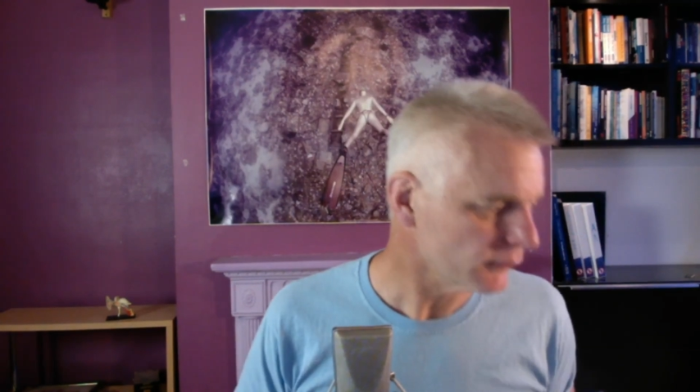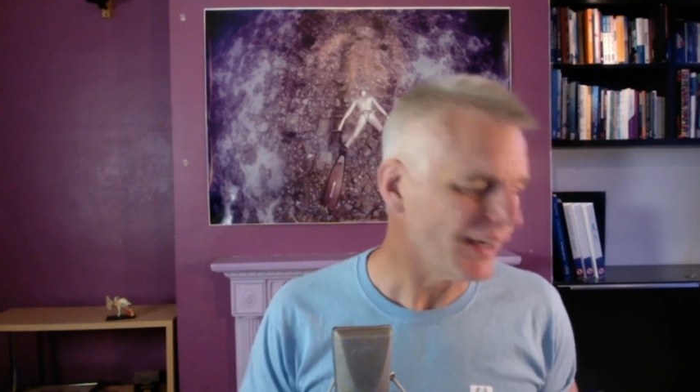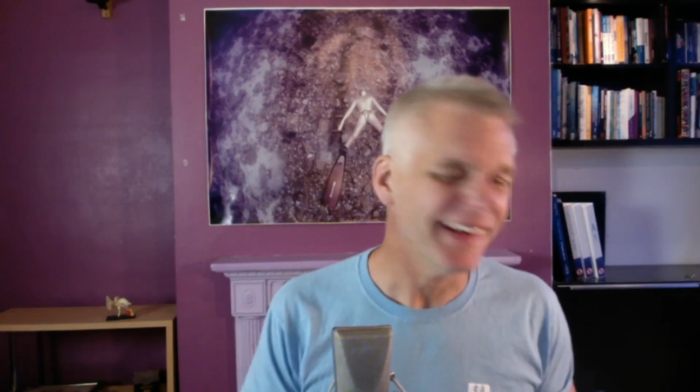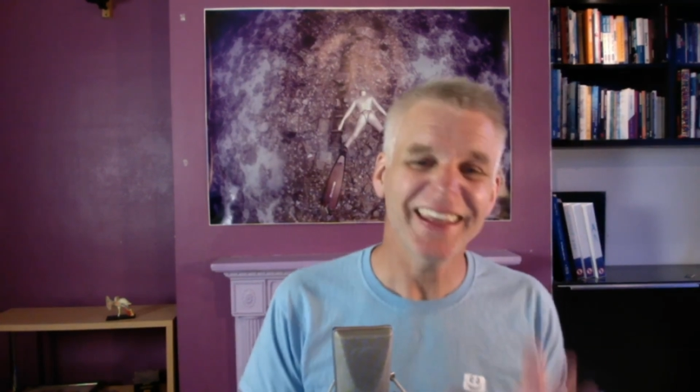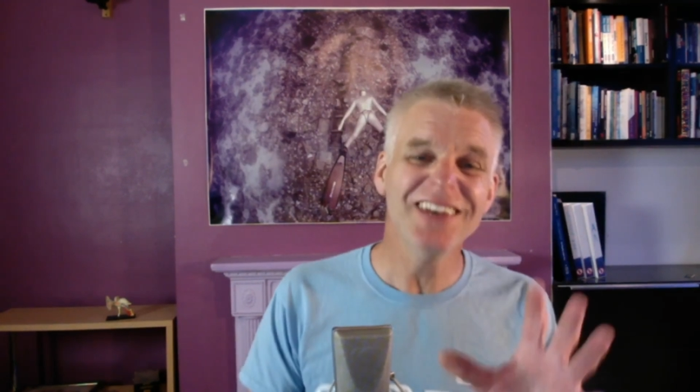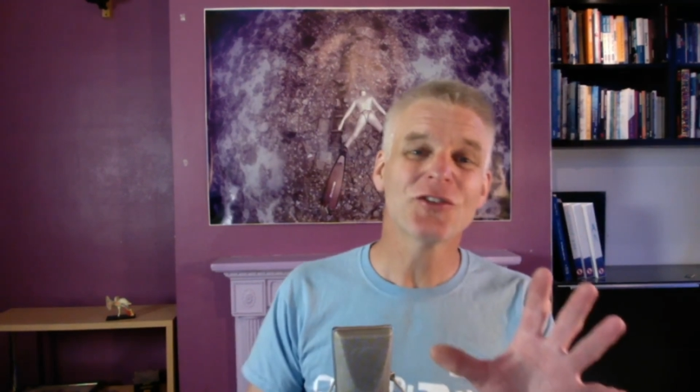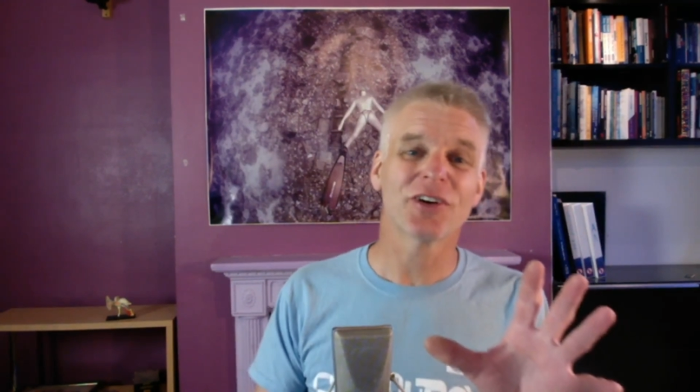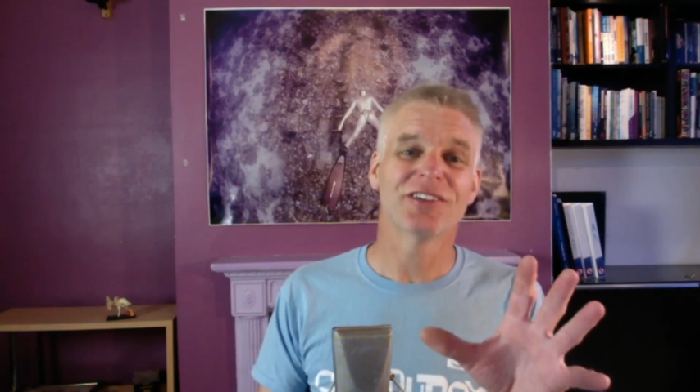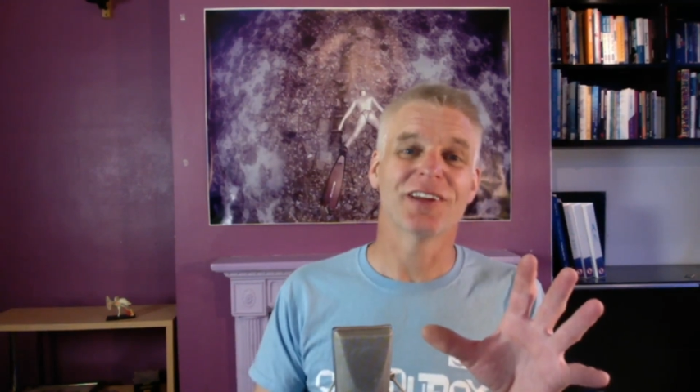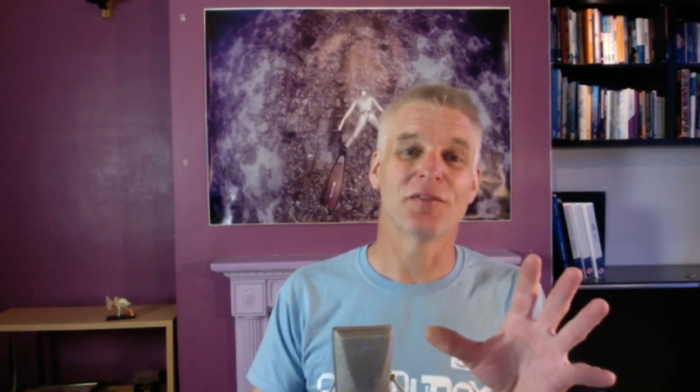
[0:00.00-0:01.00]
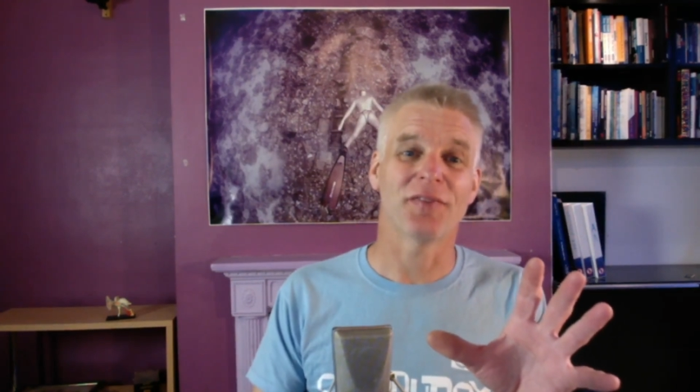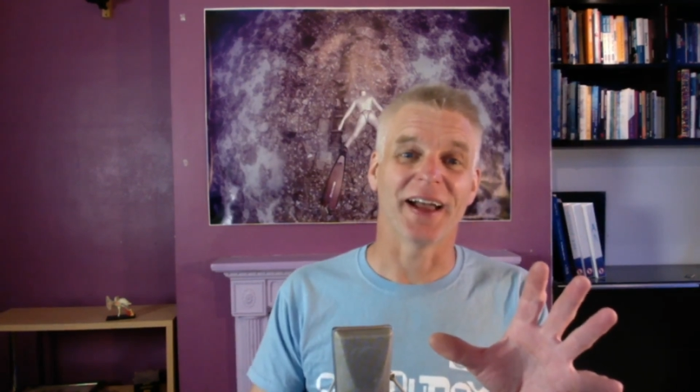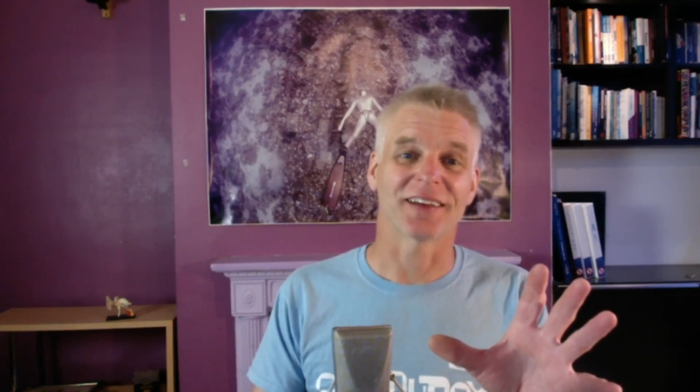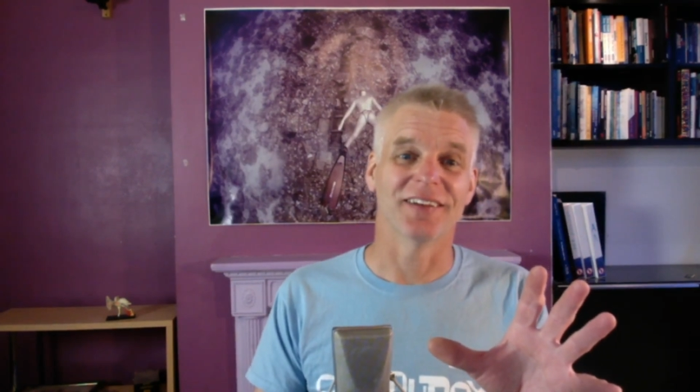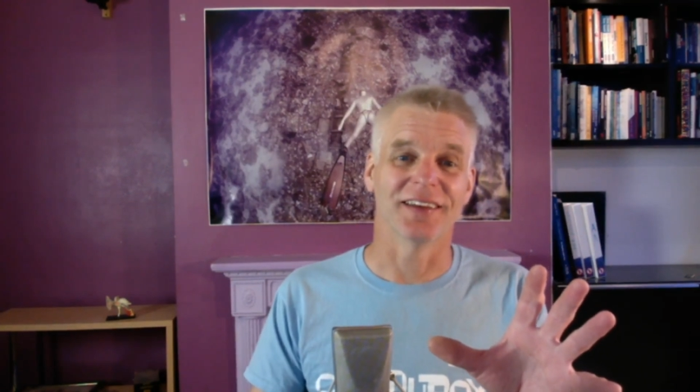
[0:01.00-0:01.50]
an interesting
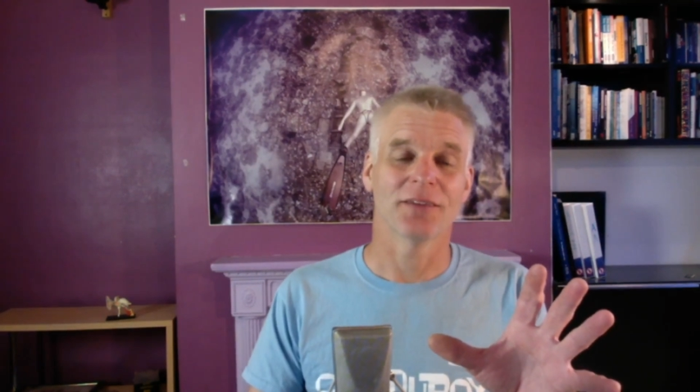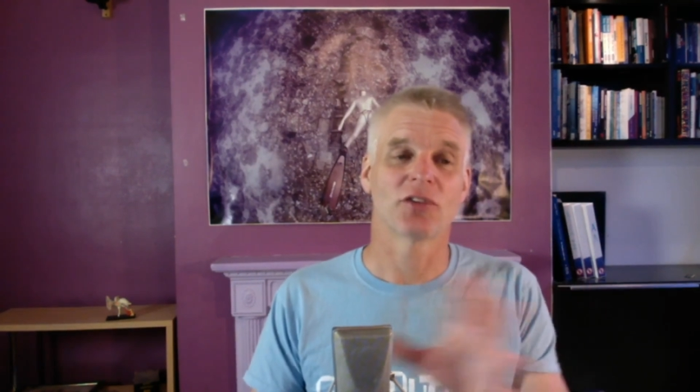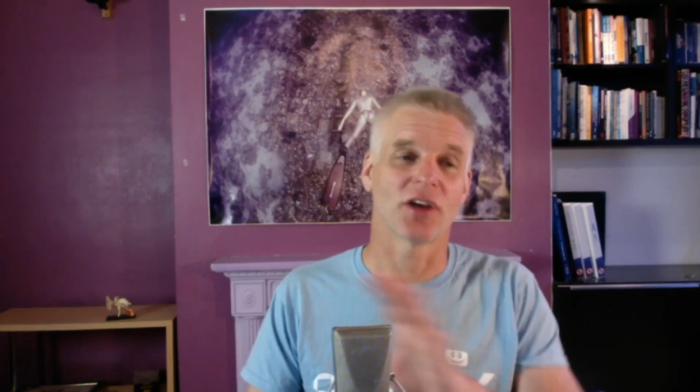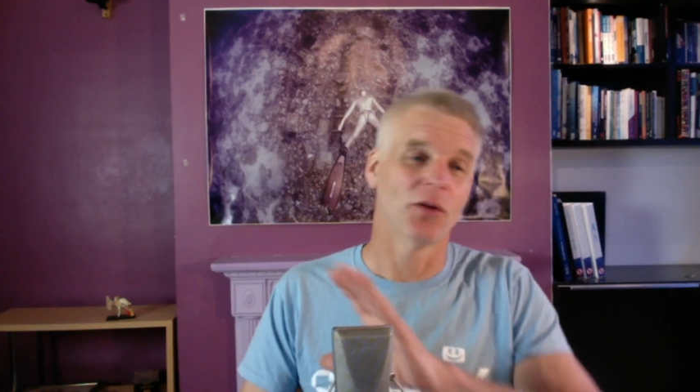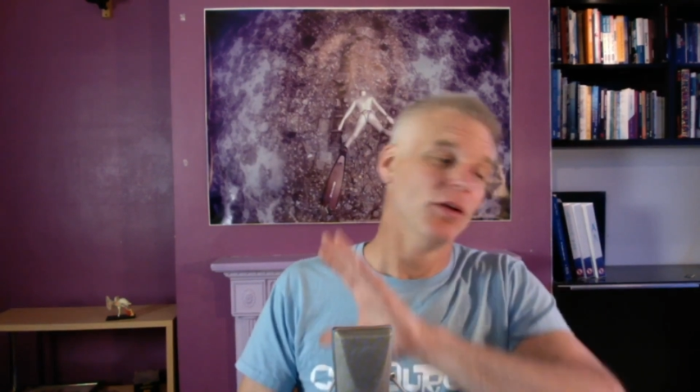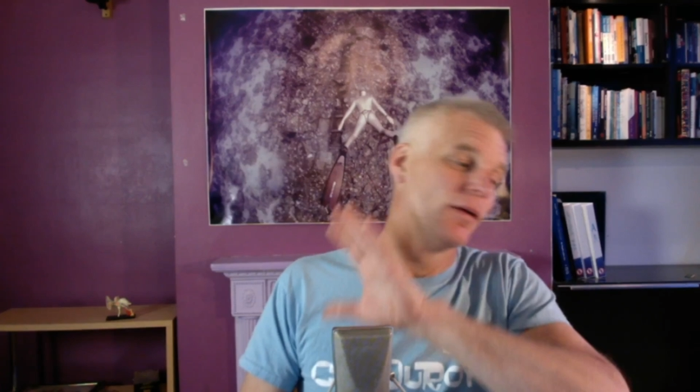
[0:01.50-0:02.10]
fact here. So